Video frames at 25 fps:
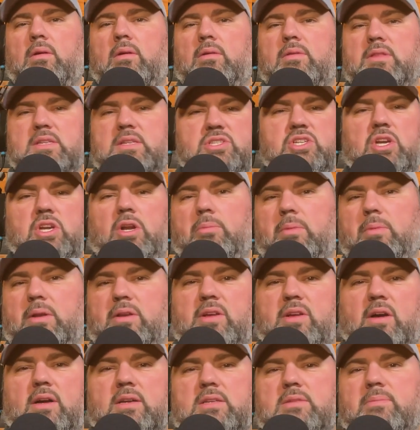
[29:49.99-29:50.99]
this gentleman
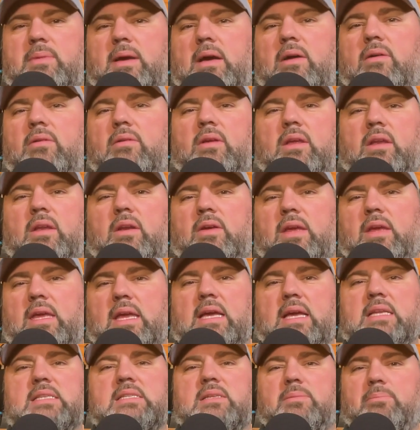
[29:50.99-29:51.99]
talked about, you know, he
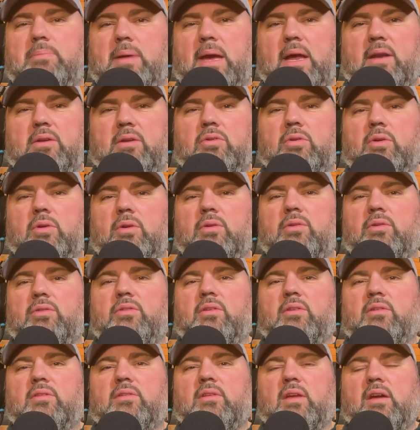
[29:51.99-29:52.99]
had some bad crews
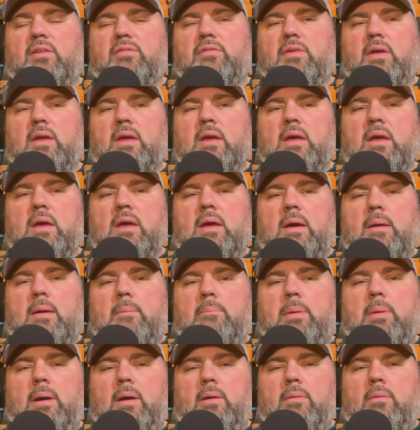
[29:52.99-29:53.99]
and stuff,
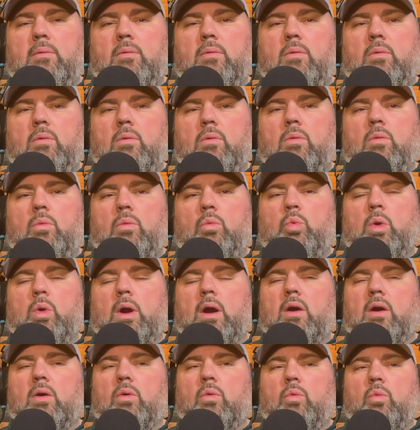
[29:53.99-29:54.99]
but
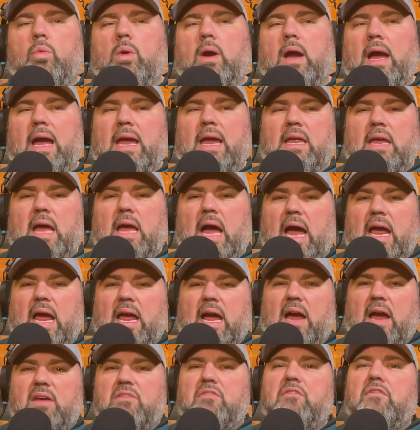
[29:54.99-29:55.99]
where where I, I
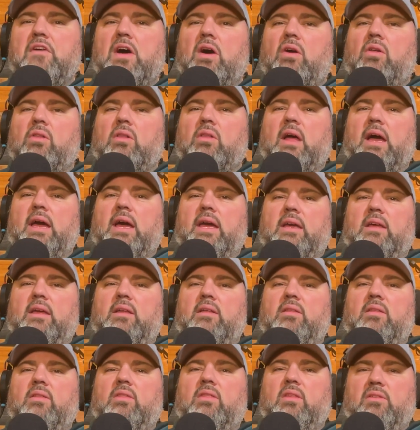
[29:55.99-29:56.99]
I felt
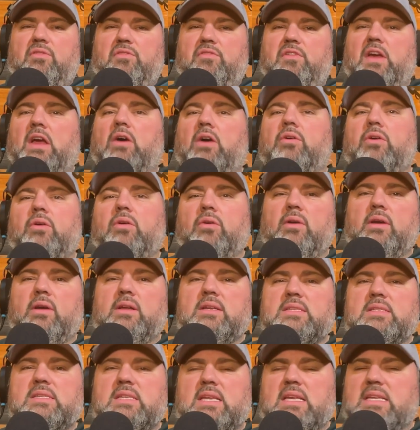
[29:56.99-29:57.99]
like the failure
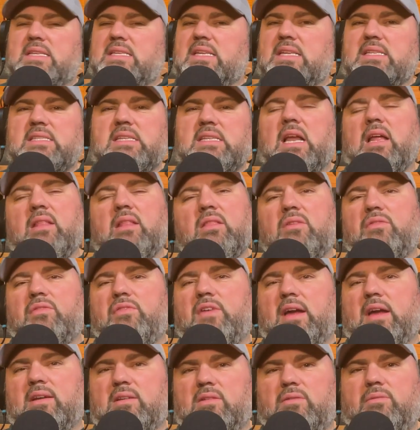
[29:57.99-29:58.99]
is is is not in the
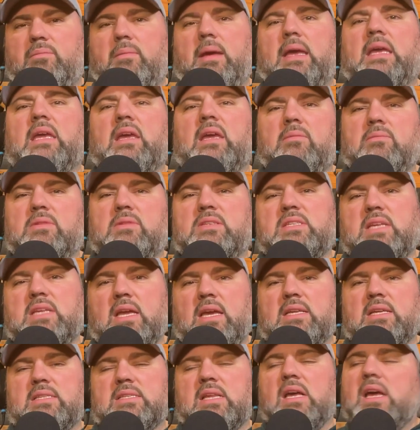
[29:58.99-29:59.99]
fact of making
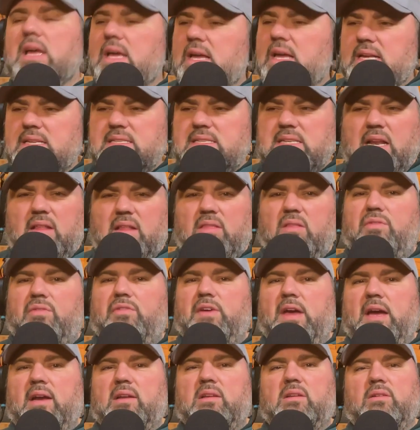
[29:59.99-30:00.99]
mistakes. It's not in the
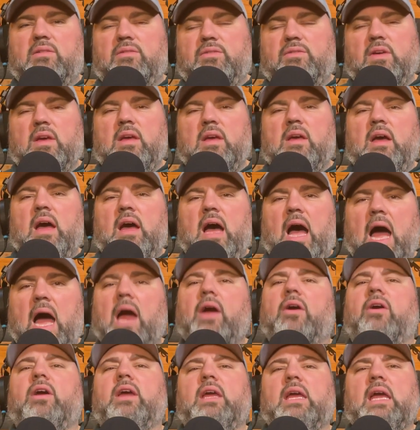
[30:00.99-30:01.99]
fact of
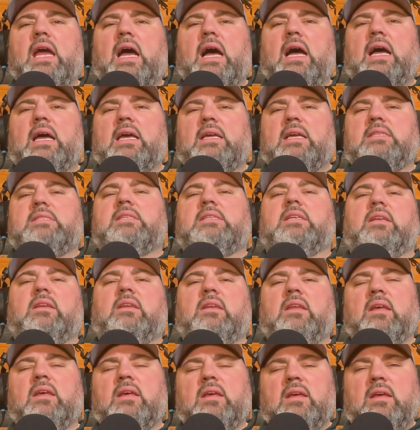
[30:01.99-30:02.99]
hiring guys
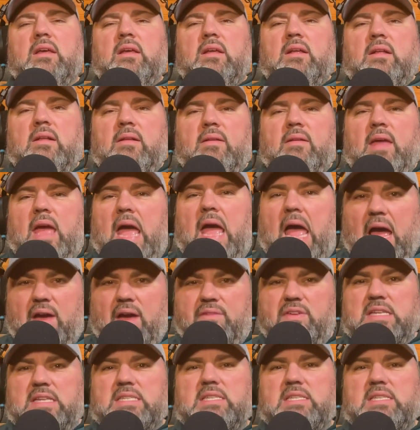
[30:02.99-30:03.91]
and having